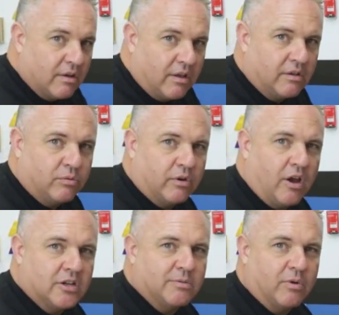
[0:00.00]
That's where
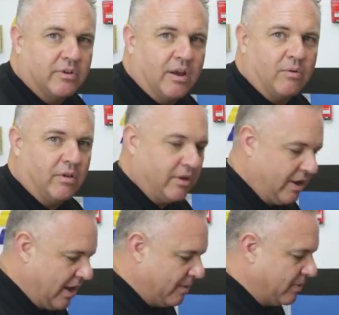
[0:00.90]
customers get real
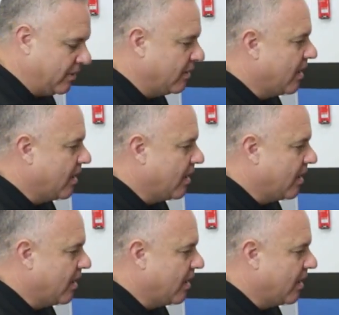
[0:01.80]
unhappy.